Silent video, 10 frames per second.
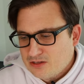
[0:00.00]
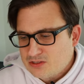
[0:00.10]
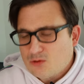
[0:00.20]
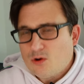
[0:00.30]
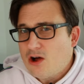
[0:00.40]

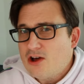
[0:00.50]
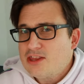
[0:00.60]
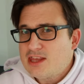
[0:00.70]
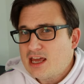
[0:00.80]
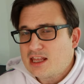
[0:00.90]
So what I
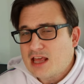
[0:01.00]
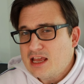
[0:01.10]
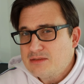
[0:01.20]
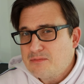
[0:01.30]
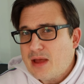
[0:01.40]
think
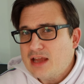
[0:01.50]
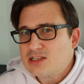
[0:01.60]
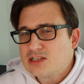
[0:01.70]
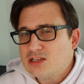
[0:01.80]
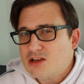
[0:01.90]
is
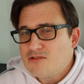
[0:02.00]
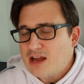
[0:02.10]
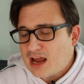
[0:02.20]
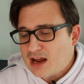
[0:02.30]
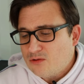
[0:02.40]
best to do
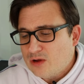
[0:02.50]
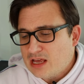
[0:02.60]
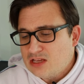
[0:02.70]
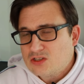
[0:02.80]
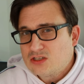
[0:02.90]
now
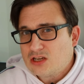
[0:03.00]
is